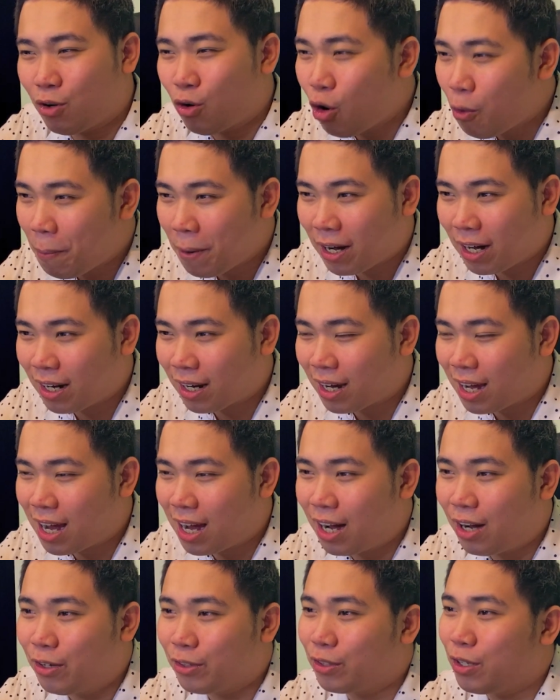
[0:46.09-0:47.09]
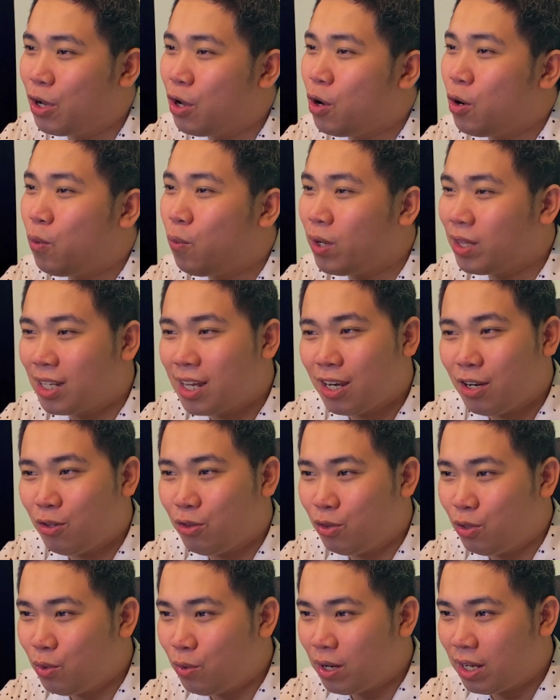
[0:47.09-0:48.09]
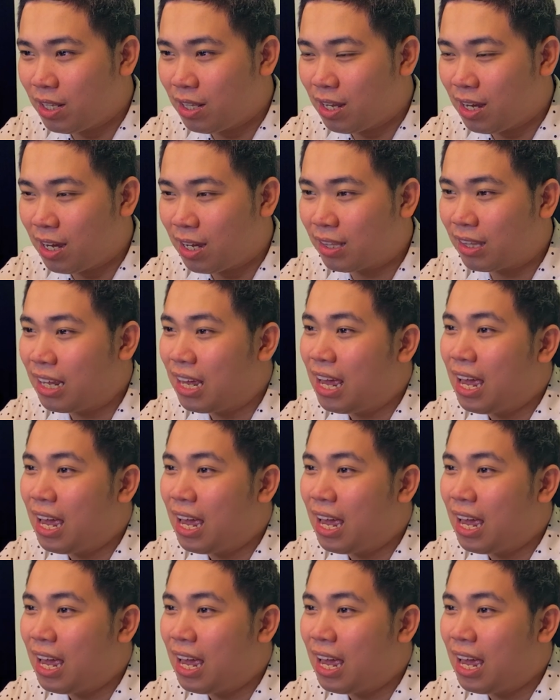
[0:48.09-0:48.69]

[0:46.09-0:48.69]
open an account, what can you do in it,